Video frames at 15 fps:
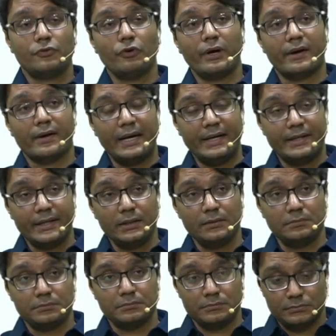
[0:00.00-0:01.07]
you are
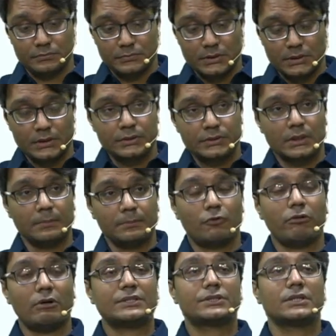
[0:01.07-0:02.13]
writing some
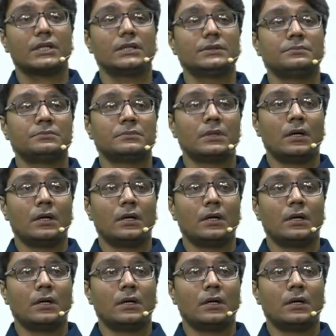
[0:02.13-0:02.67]
question,